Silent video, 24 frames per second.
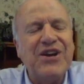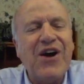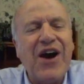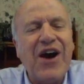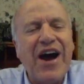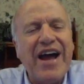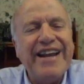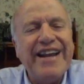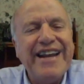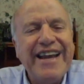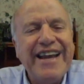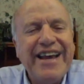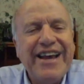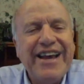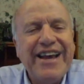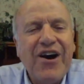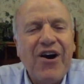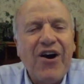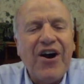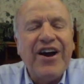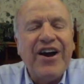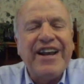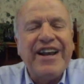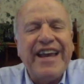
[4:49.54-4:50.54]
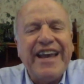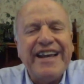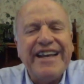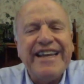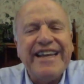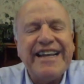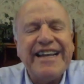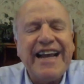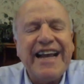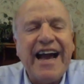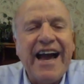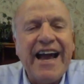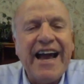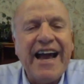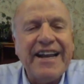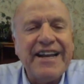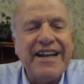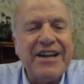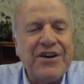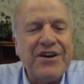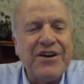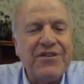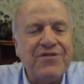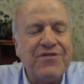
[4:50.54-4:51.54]
on on any kind
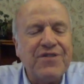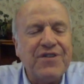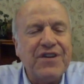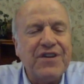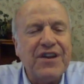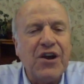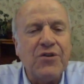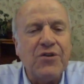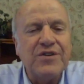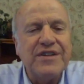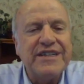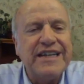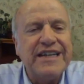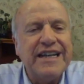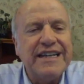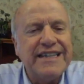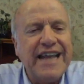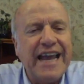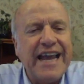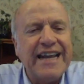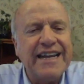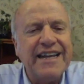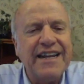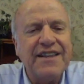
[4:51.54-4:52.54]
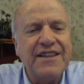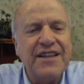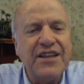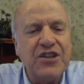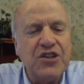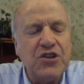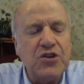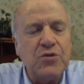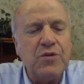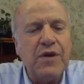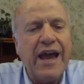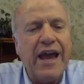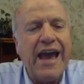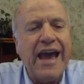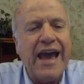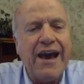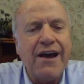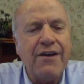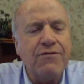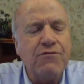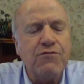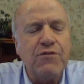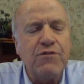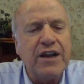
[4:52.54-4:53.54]
of you know data that you
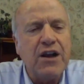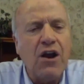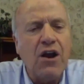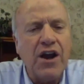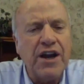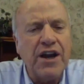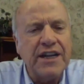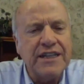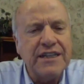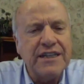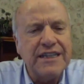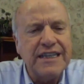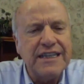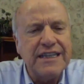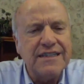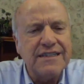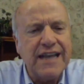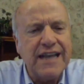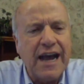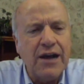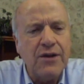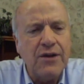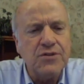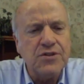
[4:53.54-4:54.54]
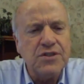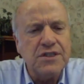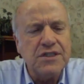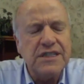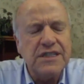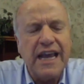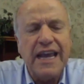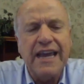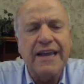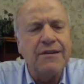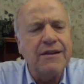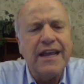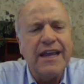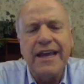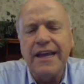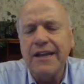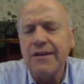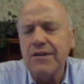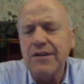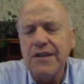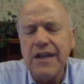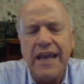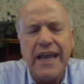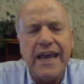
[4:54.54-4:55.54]
have regarding these houses? And
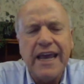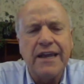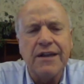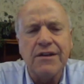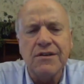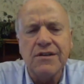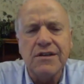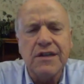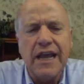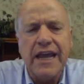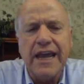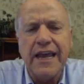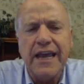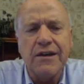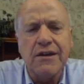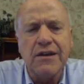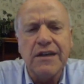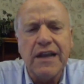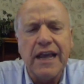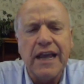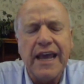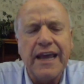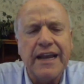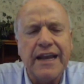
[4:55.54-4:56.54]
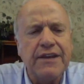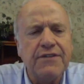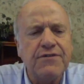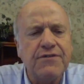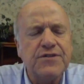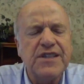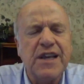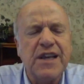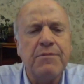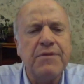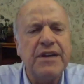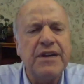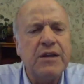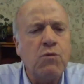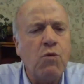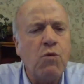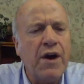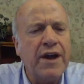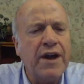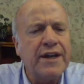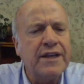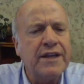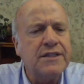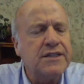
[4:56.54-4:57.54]
and and and and if somebody
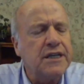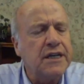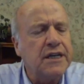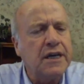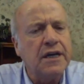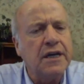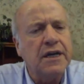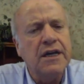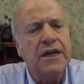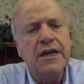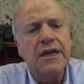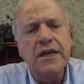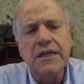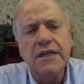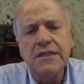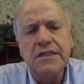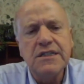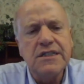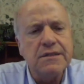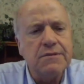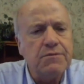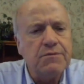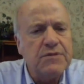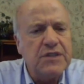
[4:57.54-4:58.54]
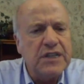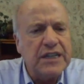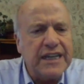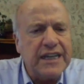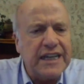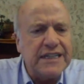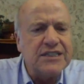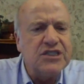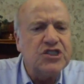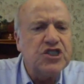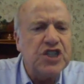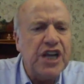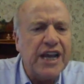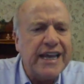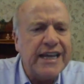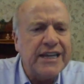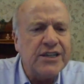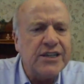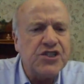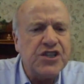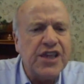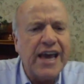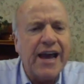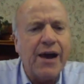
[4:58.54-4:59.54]
wanted to can
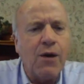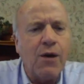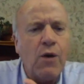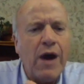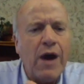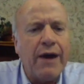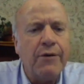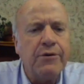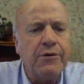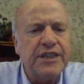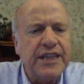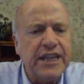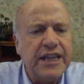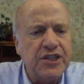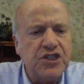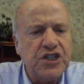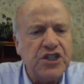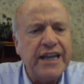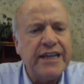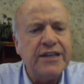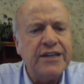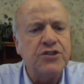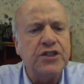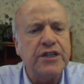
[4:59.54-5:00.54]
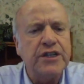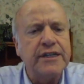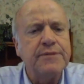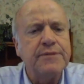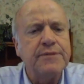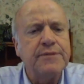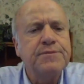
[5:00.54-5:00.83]
change that, how would they change it?